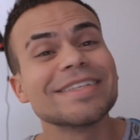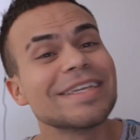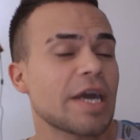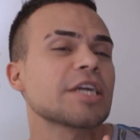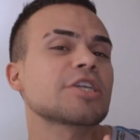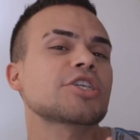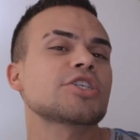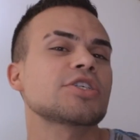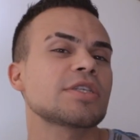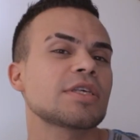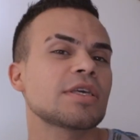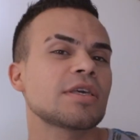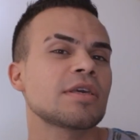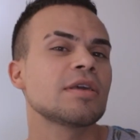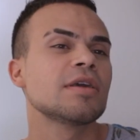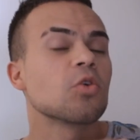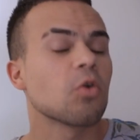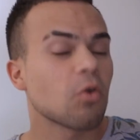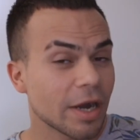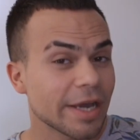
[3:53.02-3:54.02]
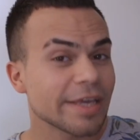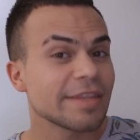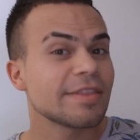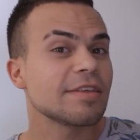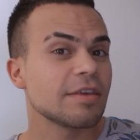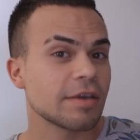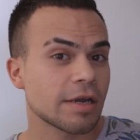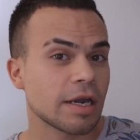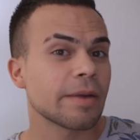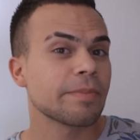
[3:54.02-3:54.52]
actually, quite
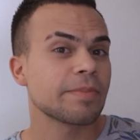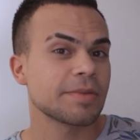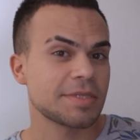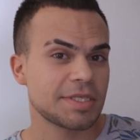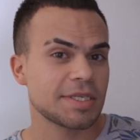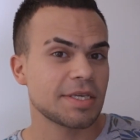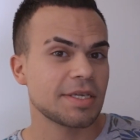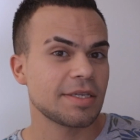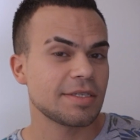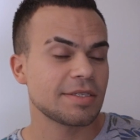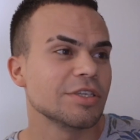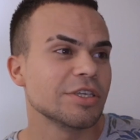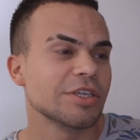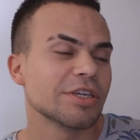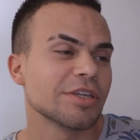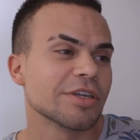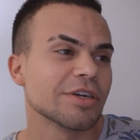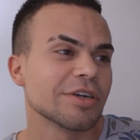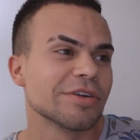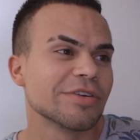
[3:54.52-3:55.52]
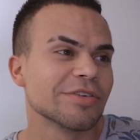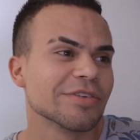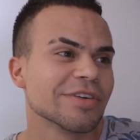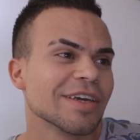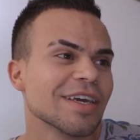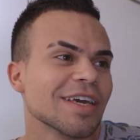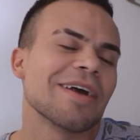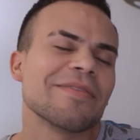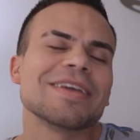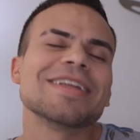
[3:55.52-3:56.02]
the opposite, you know.
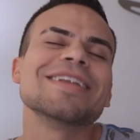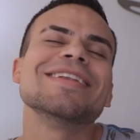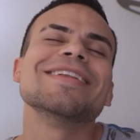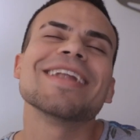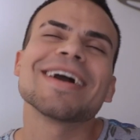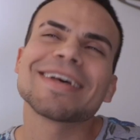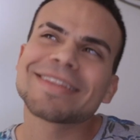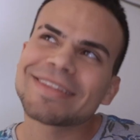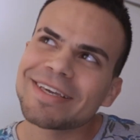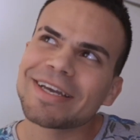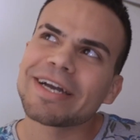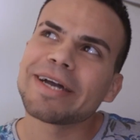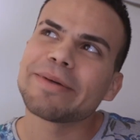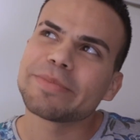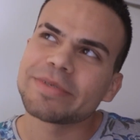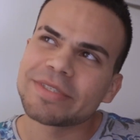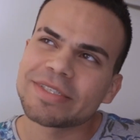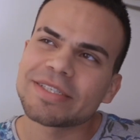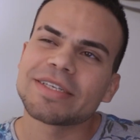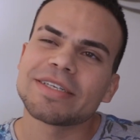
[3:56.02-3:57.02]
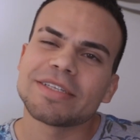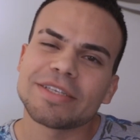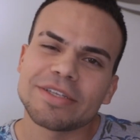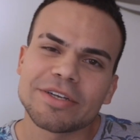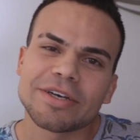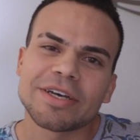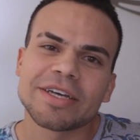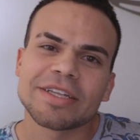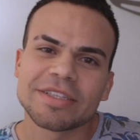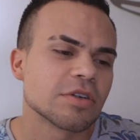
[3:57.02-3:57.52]
I mean, not the opposite, you
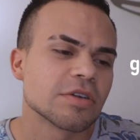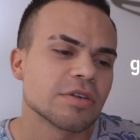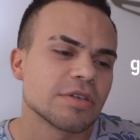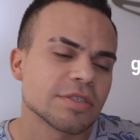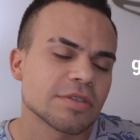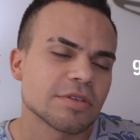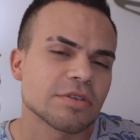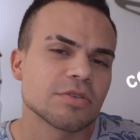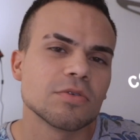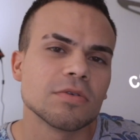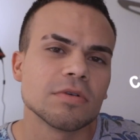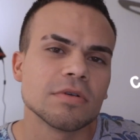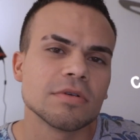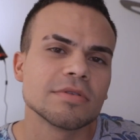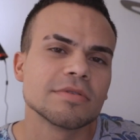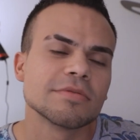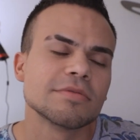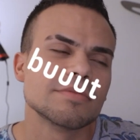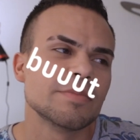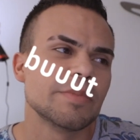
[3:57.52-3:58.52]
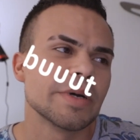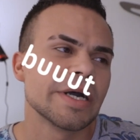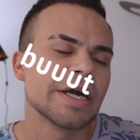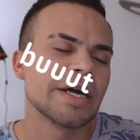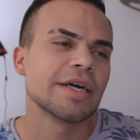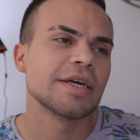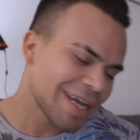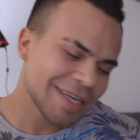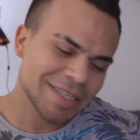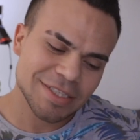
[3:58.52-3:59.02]
know, girls are cool,
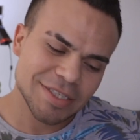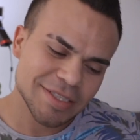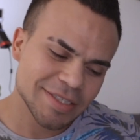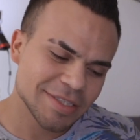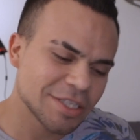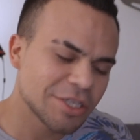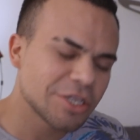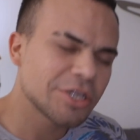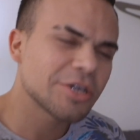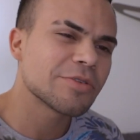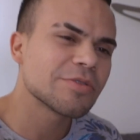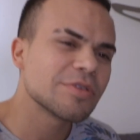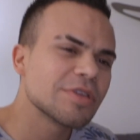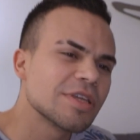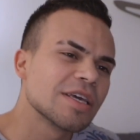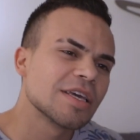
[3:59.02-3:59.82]
but I just, you know,